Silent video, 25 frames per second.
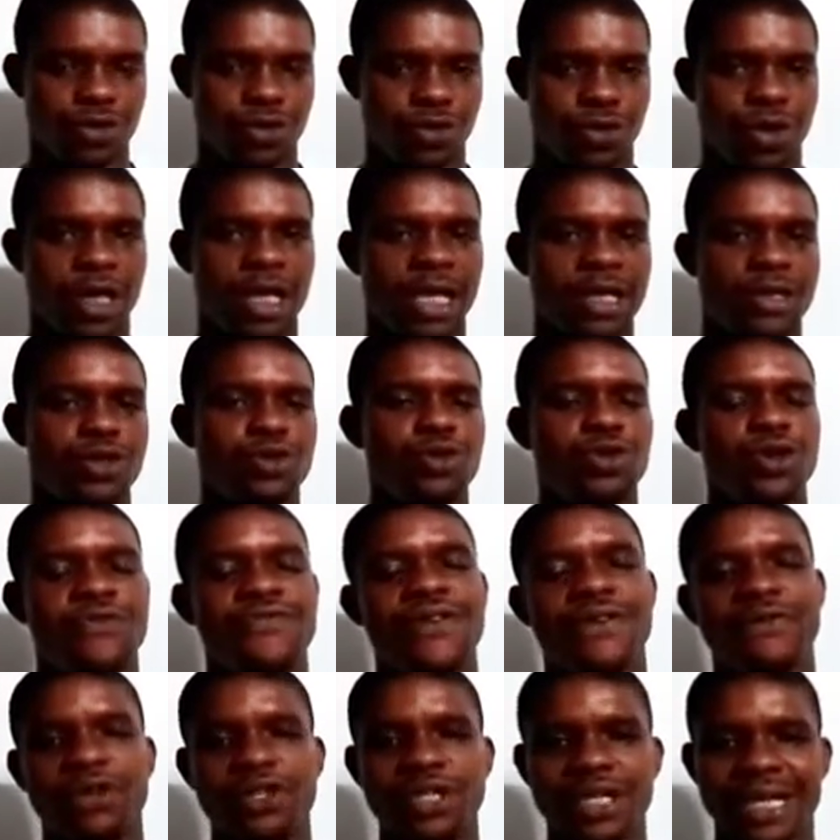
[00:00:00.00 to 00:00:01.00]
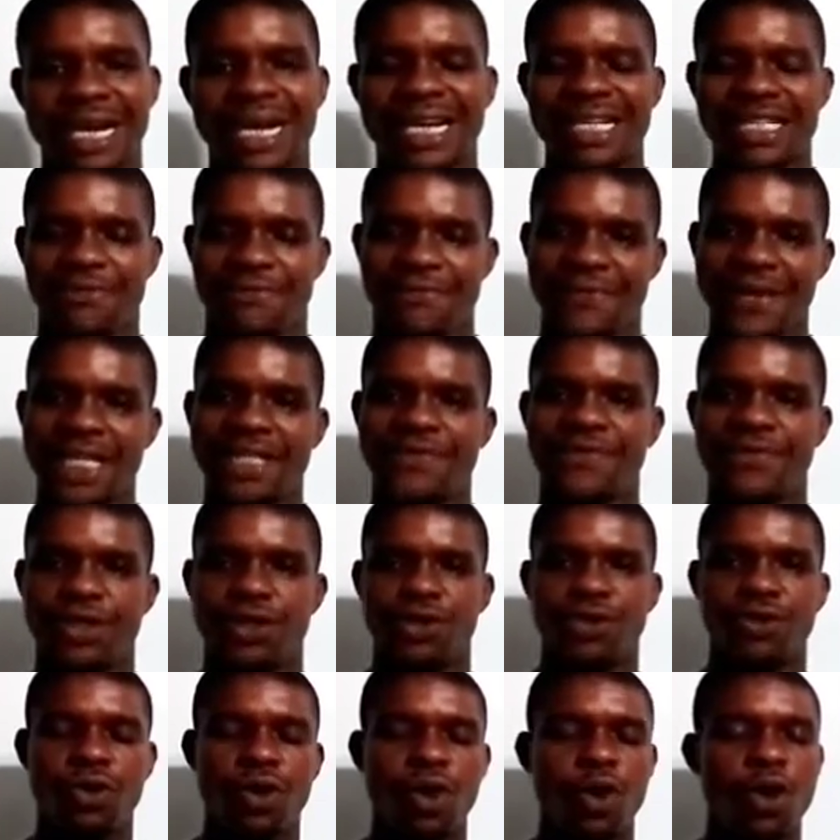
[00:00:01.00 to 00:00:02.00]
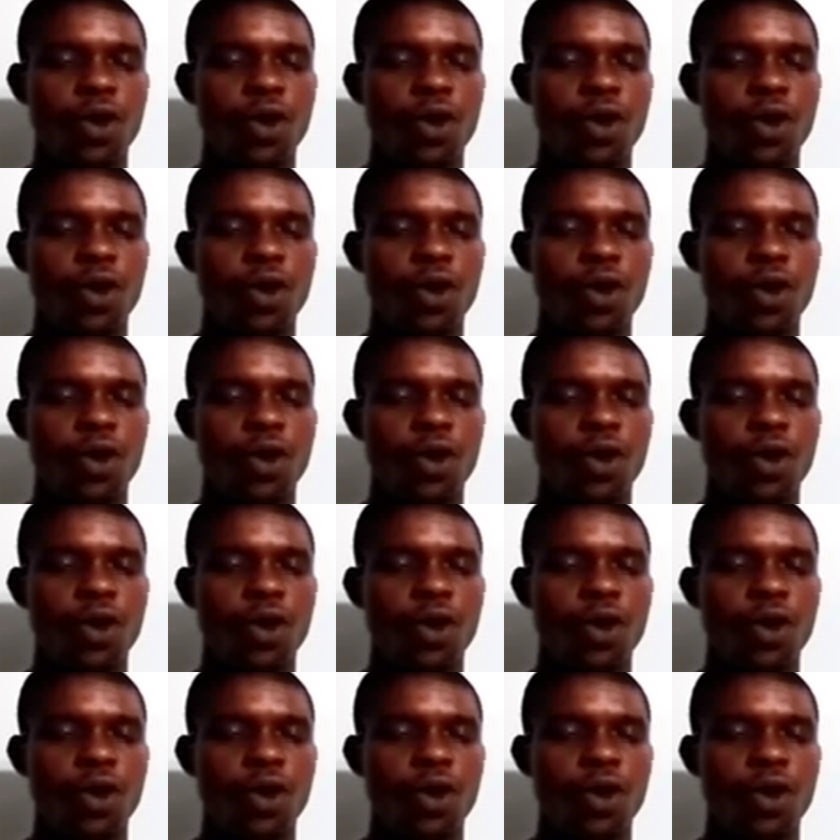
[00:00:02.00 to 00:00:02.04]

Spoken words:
Do you get that? So if you have not checked out the first video